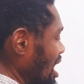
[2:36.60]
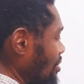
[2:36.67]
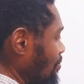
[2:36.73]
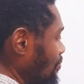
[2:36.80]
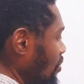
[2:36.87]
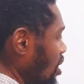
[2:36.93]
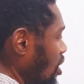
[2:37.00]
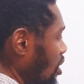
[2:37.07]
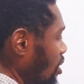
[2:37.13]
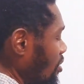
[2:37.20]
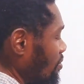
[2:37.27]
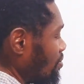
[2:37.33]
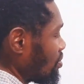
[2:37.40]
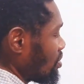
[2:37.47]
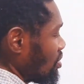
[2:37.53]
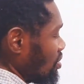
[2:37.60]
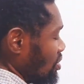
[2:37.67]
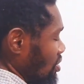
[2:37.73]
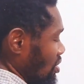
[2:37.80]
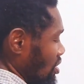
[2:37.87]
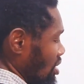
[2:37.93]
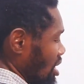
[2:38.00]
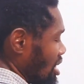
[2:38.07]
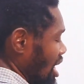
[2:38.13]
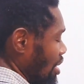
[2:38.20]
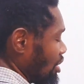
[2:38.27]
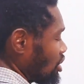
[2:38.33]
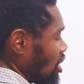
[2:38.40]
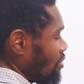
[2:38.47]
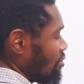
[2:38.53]
than 4. The
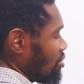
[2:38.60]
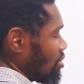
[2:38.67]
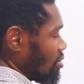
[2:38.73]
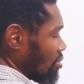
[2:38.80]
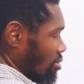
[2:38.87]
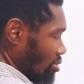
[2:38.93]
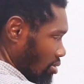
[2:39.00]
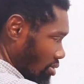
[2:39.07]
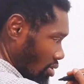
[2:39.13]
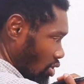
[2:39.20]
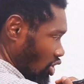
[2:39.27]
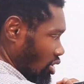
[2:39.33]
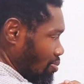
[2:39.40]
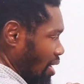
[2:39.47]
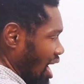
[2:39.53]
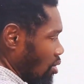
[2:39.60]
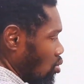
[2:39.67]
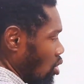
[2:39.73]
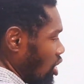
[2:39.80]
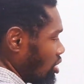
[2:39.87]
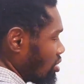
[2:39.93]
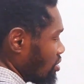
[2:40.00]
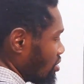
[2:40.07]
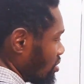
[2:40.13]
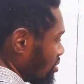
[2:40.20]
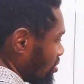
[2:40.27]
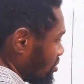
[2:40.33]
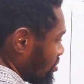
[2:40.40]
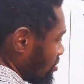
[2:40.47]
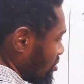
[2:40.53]
direction goes backward.
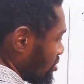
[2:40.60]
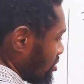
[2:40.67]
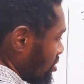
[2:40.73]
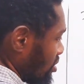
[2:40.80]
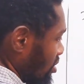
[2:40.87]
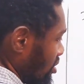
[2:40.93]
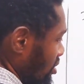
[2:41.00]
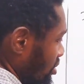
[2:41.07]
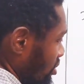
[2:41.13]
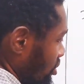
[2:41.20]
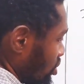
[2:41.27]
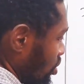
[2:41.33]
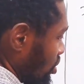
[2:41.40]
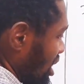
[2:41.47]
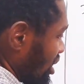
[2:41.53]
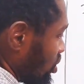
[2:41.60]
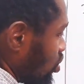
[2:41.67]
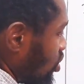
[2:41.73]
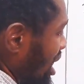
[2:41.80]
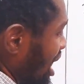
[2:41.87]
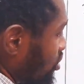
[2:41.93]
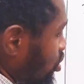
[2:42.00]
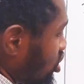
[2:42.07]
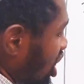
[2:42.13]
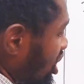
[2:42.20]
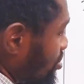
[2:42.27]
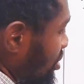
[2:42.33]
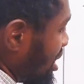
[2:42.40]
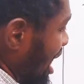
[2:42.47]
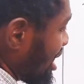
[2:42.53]
So the two lines will
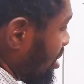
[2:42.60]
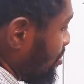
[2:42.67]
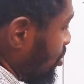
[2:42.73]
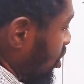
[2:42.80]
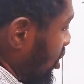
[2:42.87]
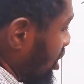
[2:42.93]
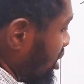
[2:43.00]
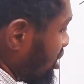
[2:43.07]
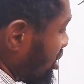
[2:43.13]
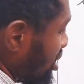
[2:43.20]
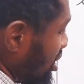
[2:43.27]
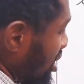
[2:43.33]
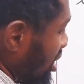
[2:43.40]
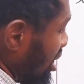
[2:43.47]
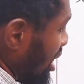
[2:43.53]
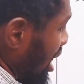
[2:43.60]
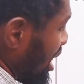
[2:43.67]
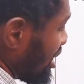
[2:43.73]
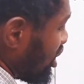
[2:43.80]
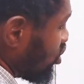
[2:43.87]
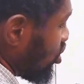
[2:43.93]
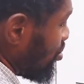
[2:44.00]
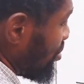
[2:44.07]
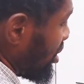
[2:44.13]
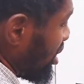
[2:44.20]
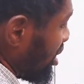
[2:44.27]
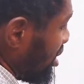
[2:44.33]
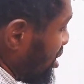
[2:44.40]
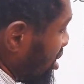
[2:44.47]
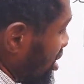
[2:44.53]
just meet at a point, and this will
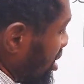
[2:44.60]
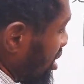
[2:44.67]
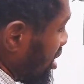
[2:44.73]
be